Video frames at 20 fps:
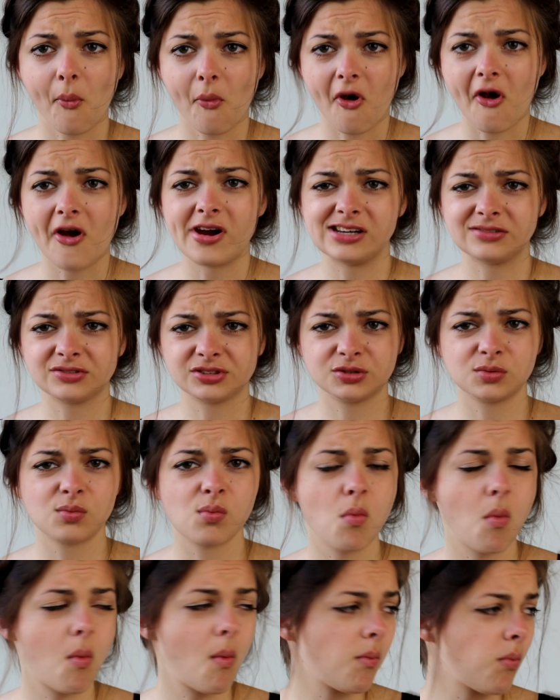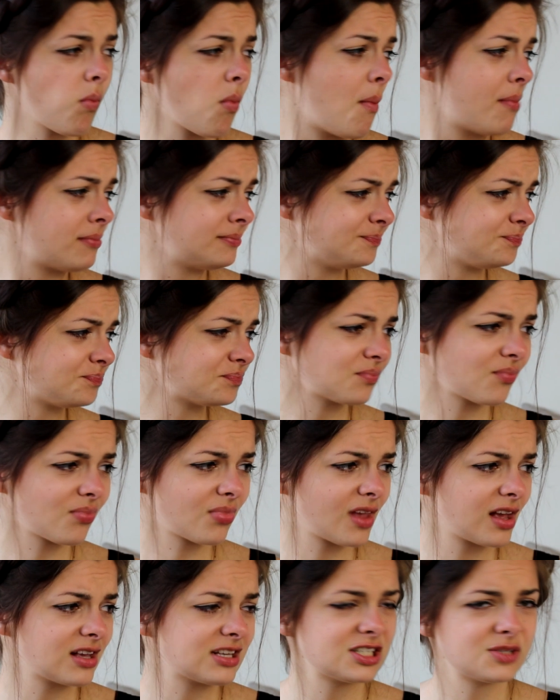Oh, I have to
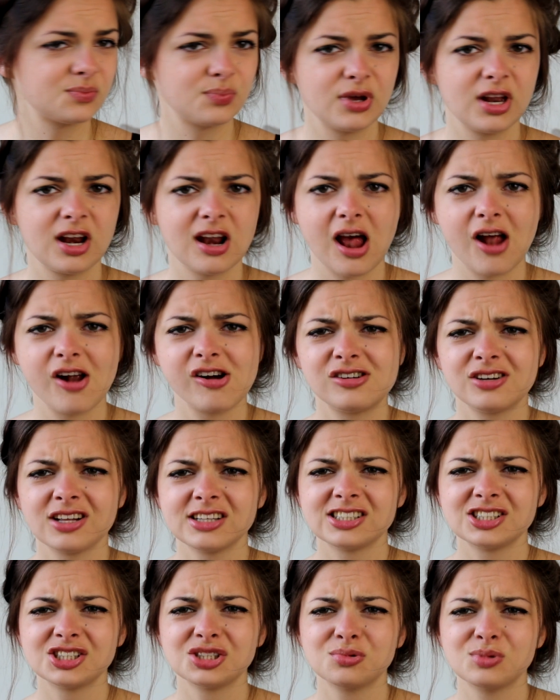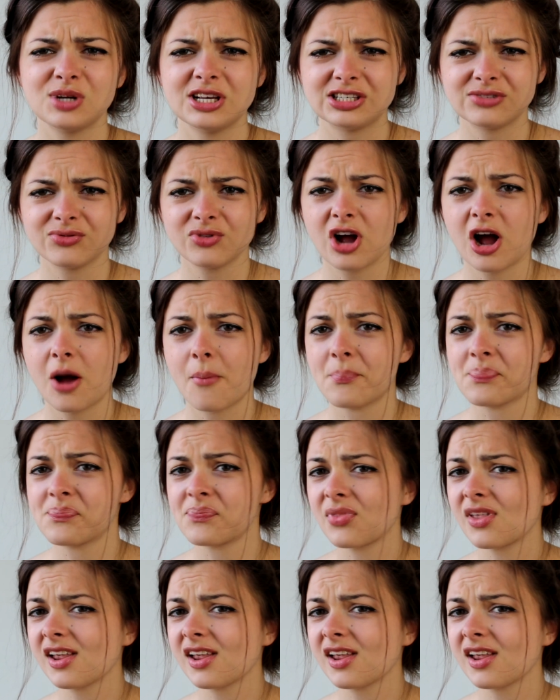spit it out. Oh, that's such a waste of gum.